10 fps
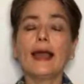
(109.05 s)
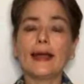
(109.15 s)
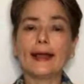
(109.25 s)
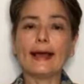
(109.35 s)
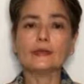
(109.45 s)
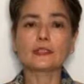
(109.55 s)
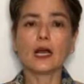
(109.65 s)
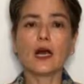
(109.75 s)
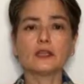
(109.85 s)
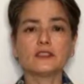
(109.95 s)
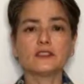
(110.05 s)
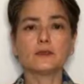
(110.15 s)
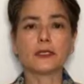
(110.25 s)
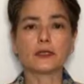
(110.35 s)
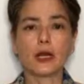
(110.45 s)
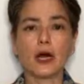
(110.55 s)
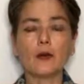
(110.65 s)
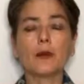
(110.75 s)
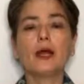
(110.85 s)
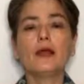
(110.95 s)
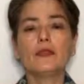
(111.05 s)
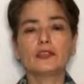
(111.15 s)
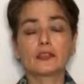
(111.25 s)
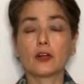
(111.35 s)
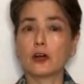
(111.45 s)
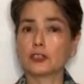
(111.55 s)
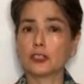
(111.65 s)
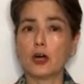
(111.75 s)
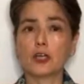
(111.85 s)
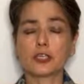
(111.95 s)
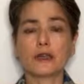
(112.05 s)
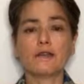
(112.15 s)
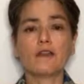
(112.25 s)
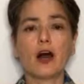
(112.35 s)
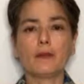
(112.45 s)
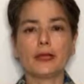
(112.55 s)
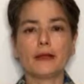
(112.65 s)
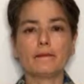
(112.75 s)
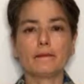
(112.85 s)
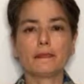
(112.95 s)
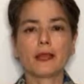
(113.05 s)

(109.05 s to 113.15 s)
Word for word: and as the toxins build up, this can cause nausea and vomiting.